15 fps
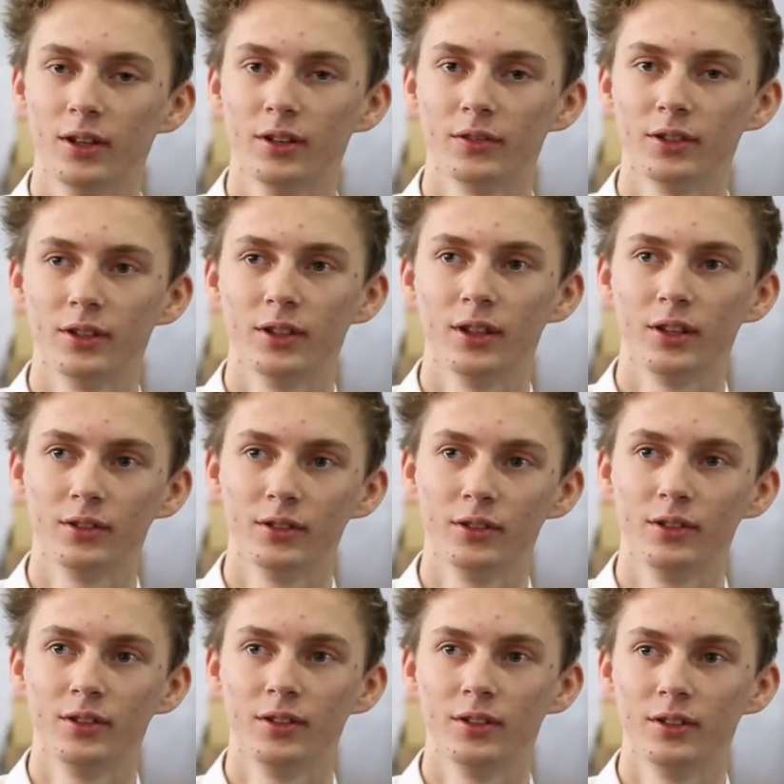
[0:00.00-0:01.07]
after the
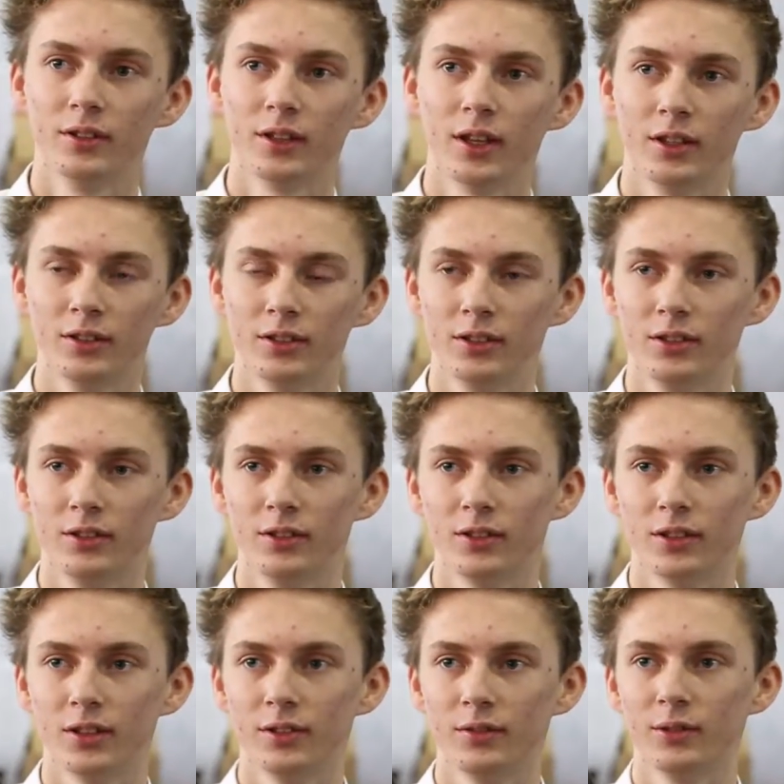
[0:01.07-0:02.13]
110 students
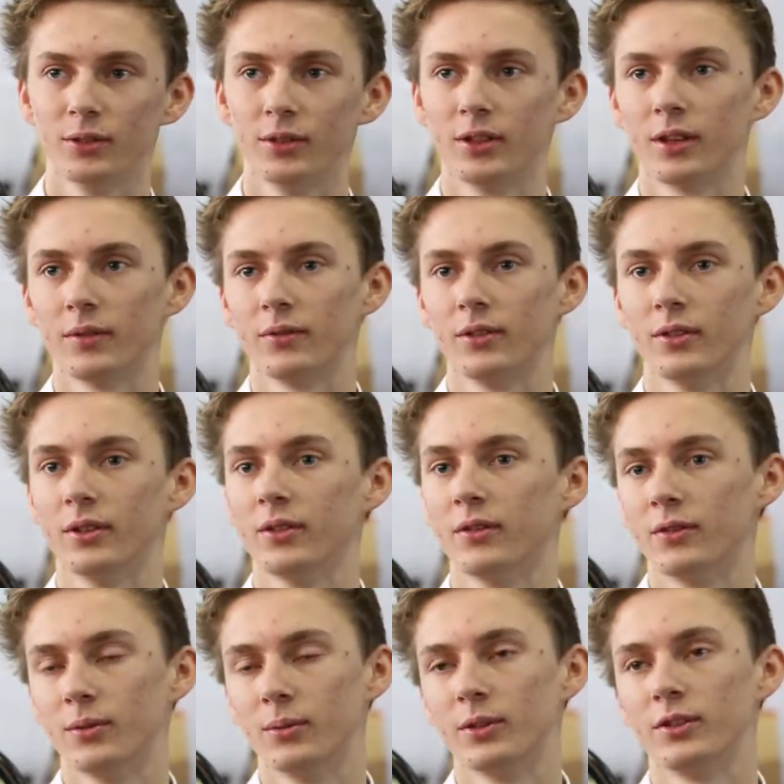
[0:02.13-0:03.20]
that have joined up for
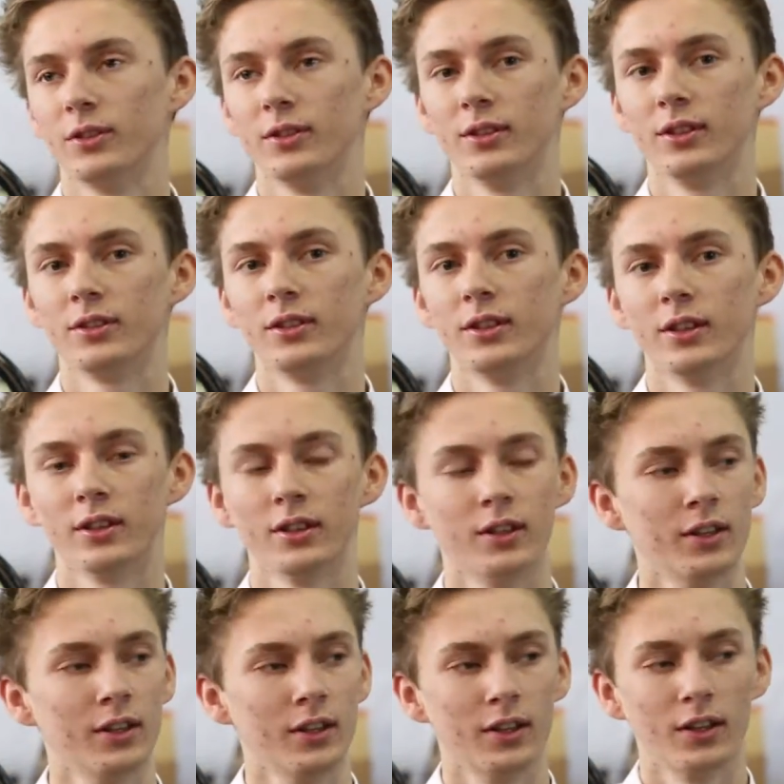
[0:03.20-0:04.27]
a former student this year.
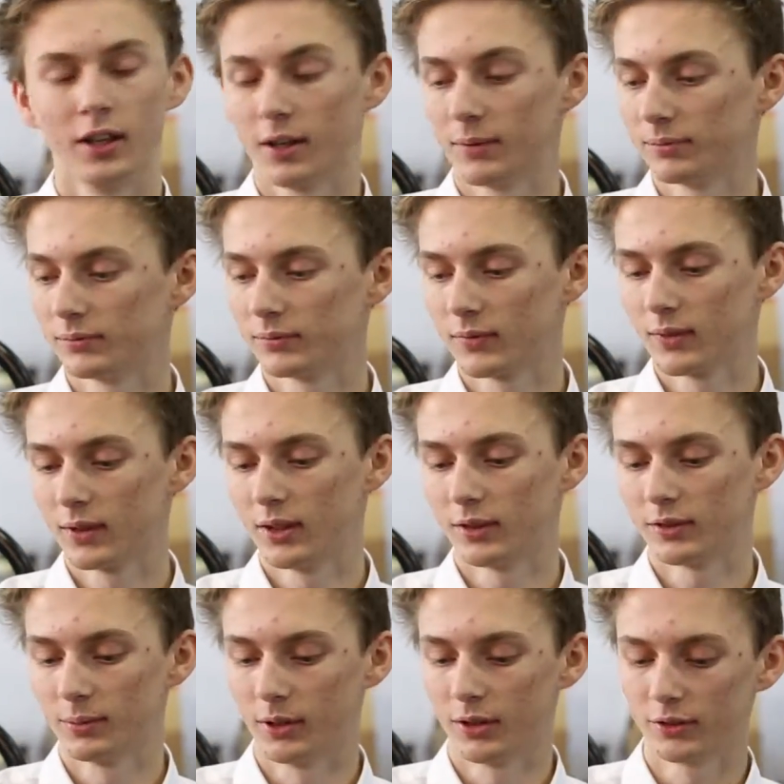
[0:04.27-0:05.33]

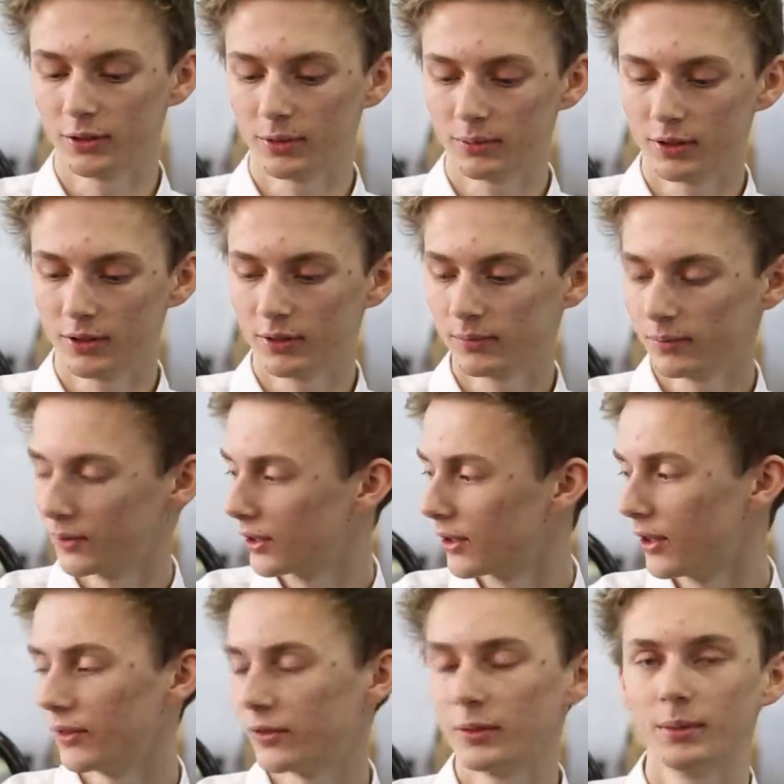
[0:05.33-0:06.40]
It's my job to look
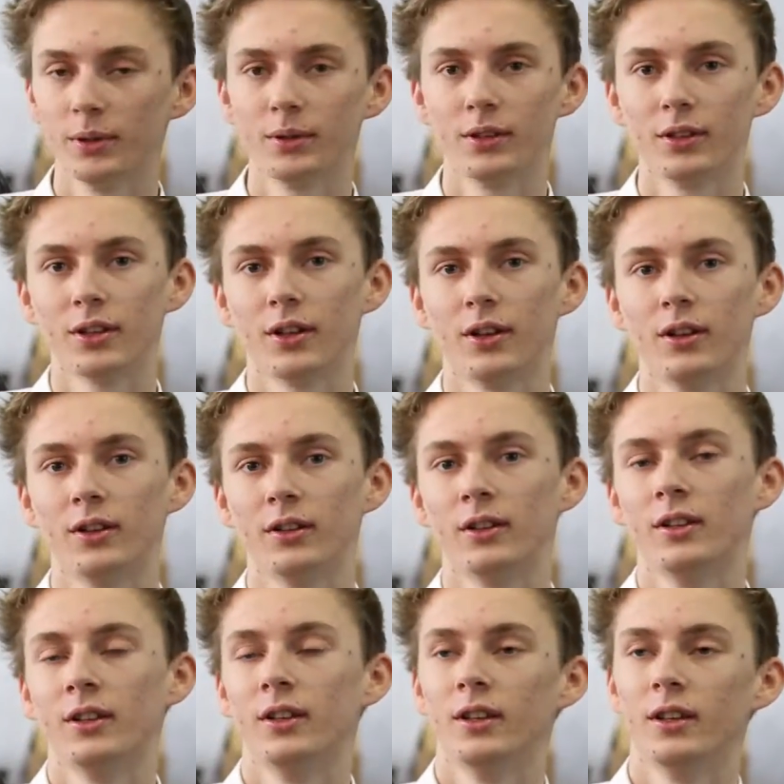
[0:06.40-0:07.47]
after building the car
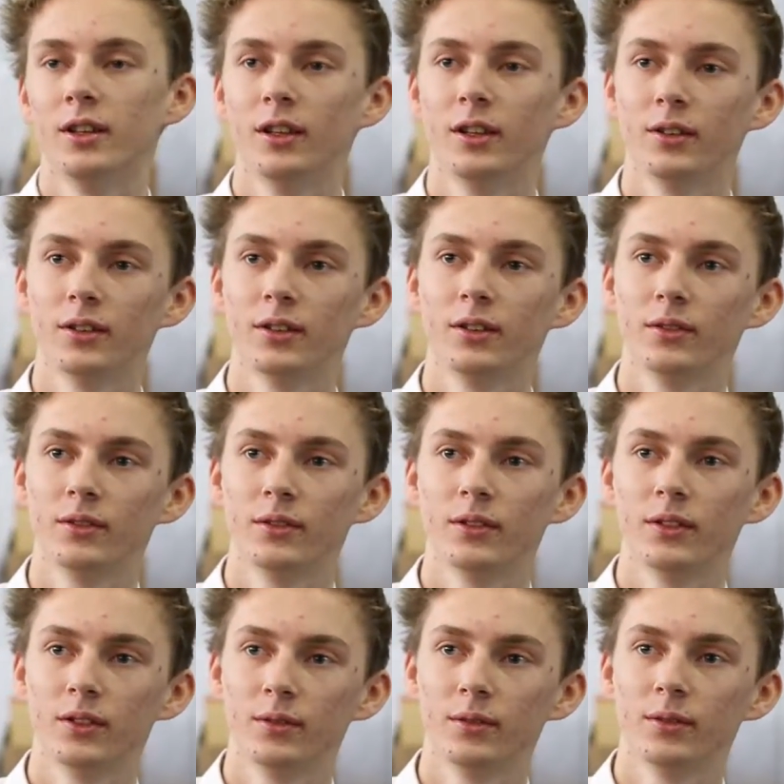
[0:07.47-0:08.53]
and
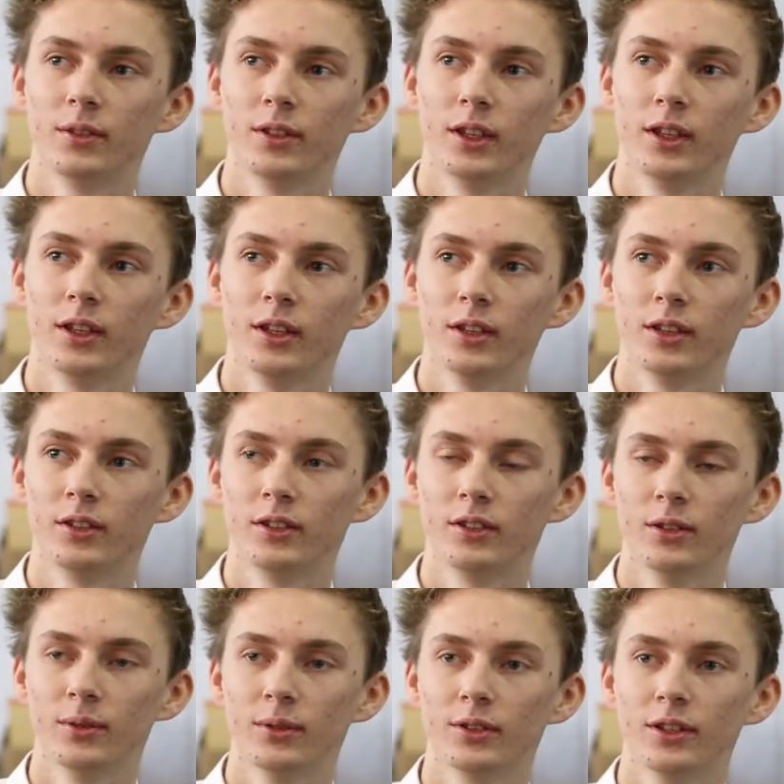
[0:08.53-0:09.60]
taking it to
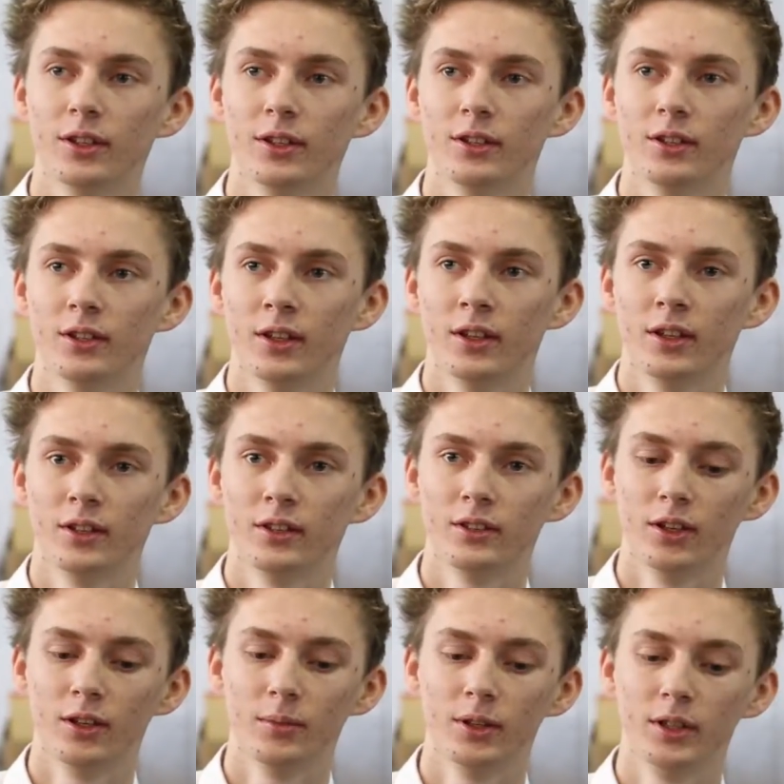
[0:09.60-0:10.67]
Silverstone,
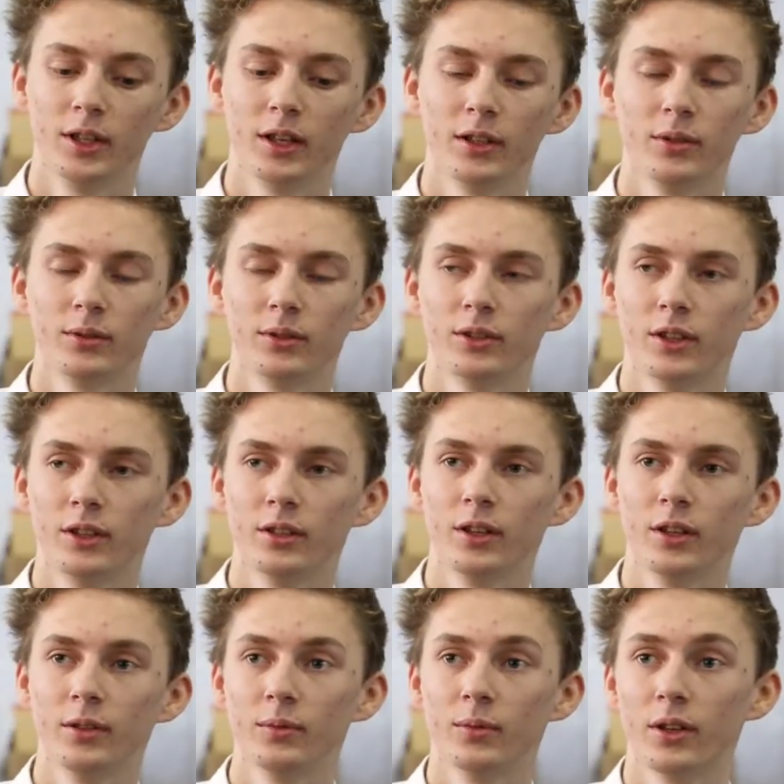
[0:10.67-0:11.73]
Germany, and
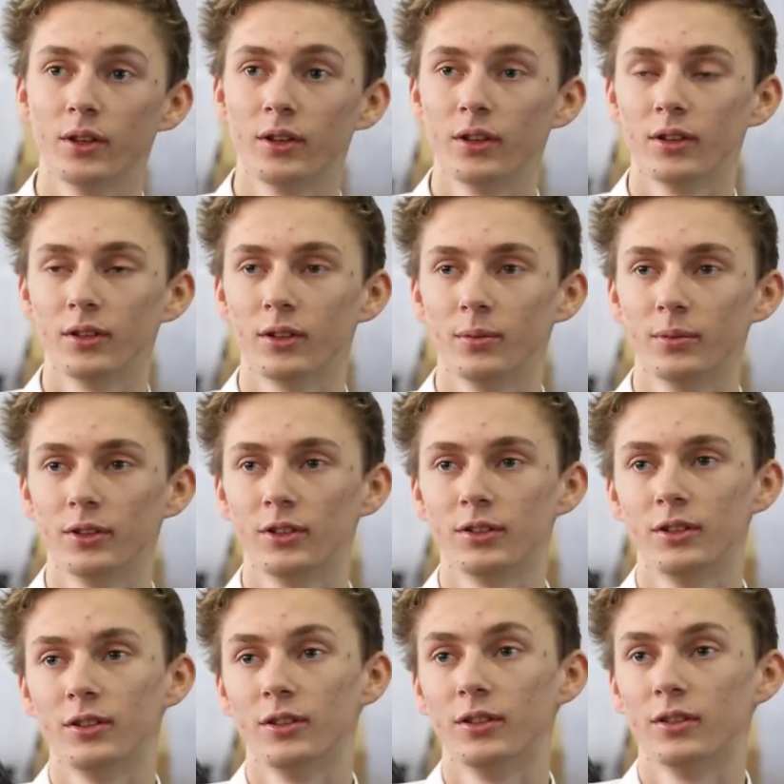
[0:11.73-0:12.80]
also one third
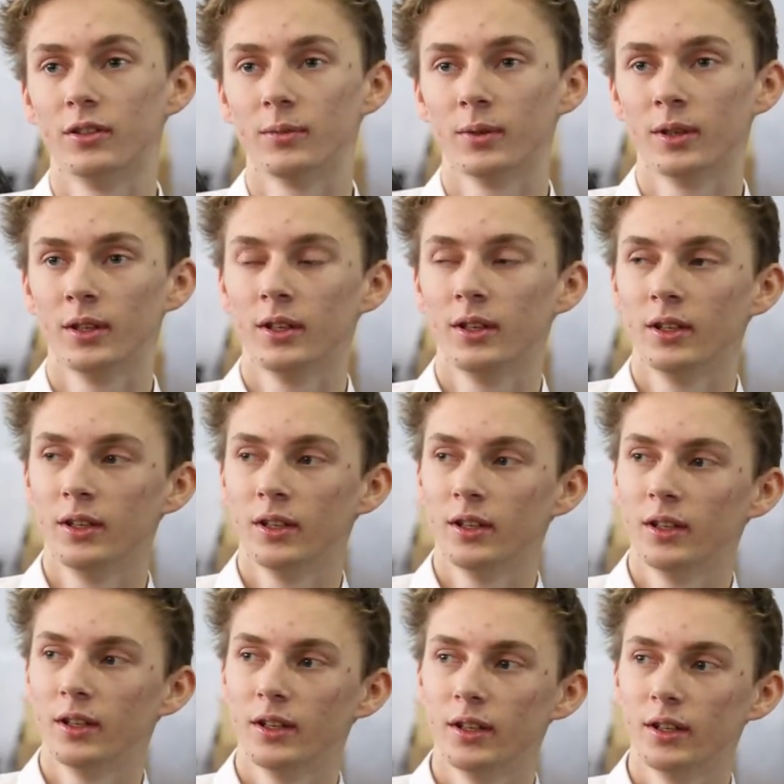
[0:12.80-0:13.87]
competition in
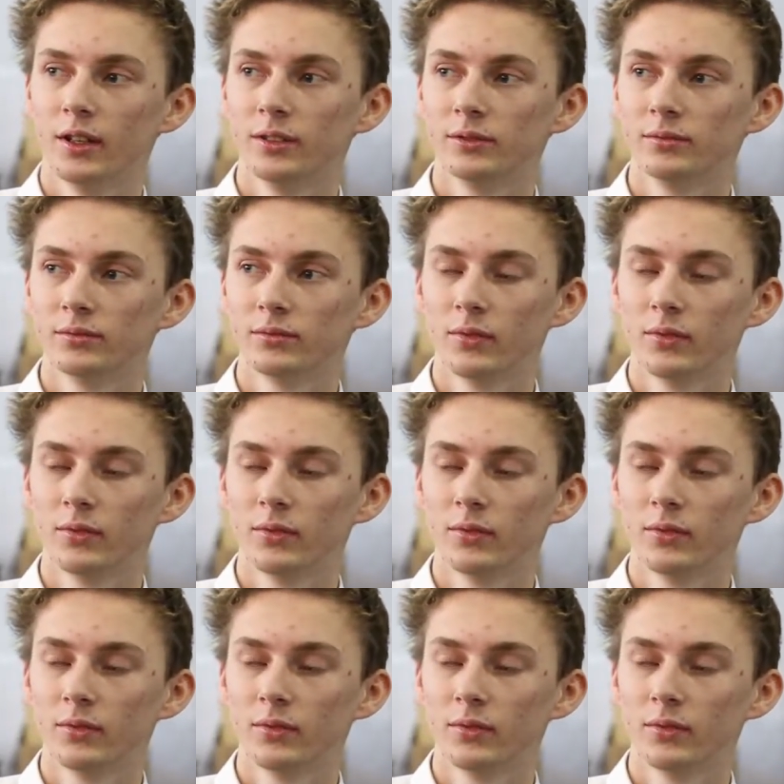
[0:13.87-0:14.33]
Europe.